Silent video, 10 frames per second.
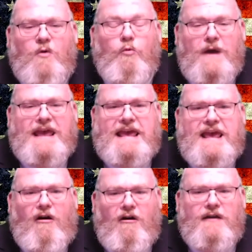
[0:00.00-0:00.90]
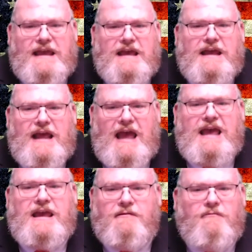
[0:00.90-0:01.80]
We are in
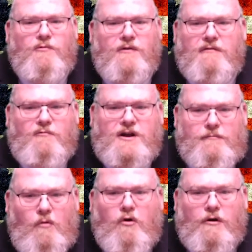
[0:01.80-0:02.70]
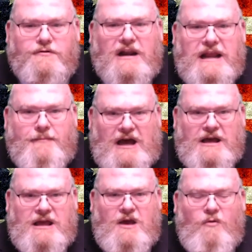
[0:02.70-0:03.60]
we're in a moral dilemma.
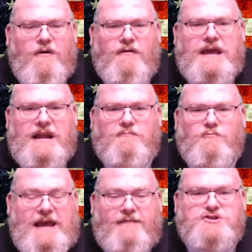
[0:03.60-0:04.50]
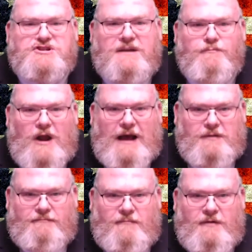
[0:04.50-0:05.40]
We have a sin
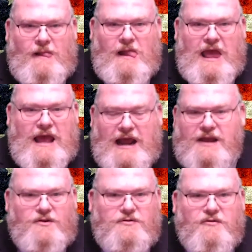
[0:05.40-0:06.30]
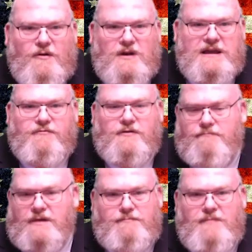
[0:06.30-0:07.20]
problem. And I know you're a believer
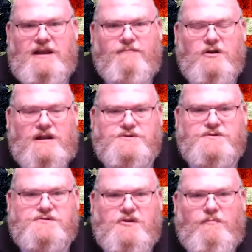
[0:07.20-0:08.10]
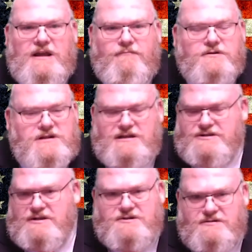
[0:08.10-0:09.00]
and many of your listeners are believers. So let's
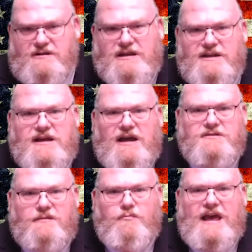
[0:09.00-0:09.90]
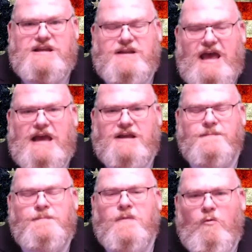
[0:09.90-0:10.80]
just get down to the brass tacks.
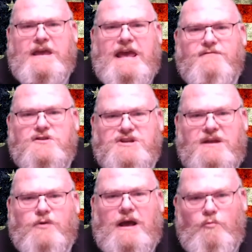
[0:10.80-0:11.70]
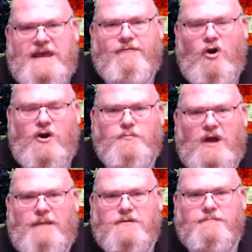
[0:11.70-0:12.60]
We have a sin problem. We have a heart
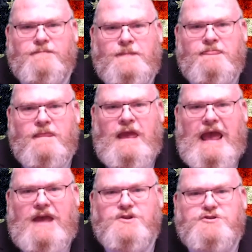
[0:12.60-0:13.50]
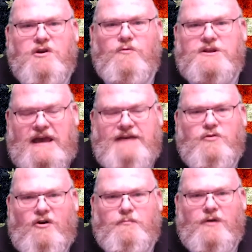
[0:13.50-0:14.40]
problem. And so when you have a
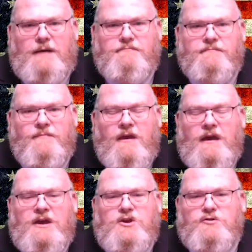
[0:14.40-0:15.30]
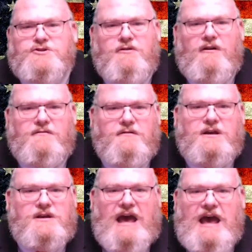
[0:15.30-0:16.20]
heart problem, you start,
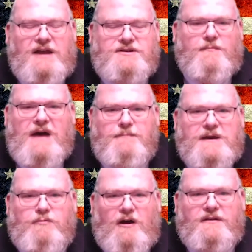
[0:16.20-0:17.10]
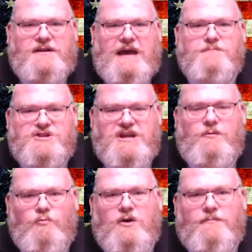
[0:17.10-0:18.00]
I tell my people all the time,
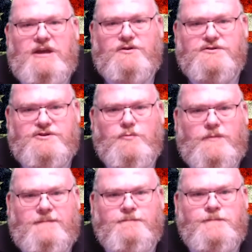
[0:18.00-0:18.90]
sin will make you stupid.